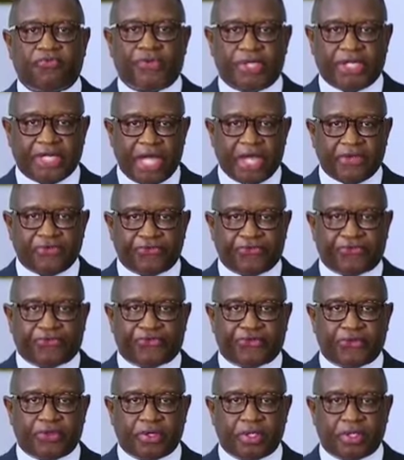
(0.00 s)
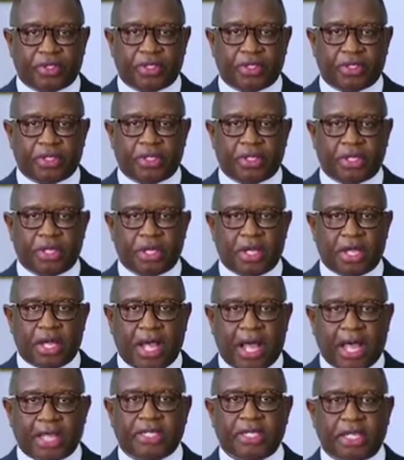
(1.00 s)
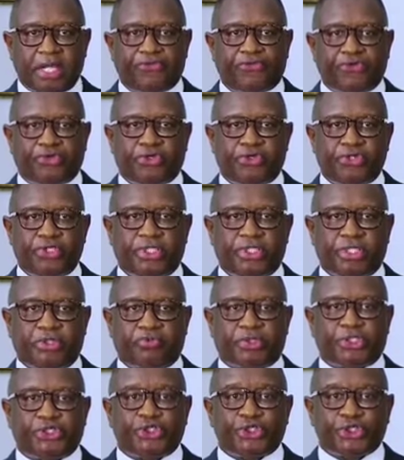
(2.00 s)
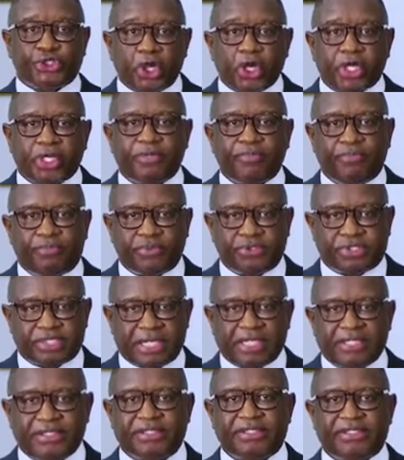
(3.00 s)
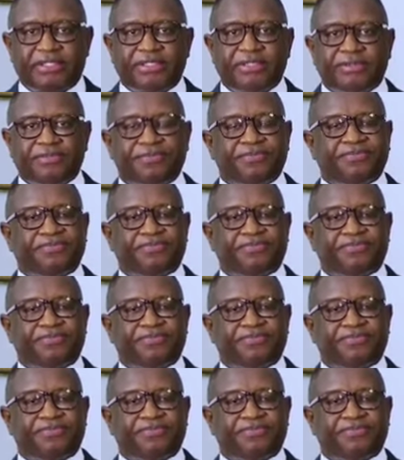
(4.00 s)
financed, and executed with shocking brutality.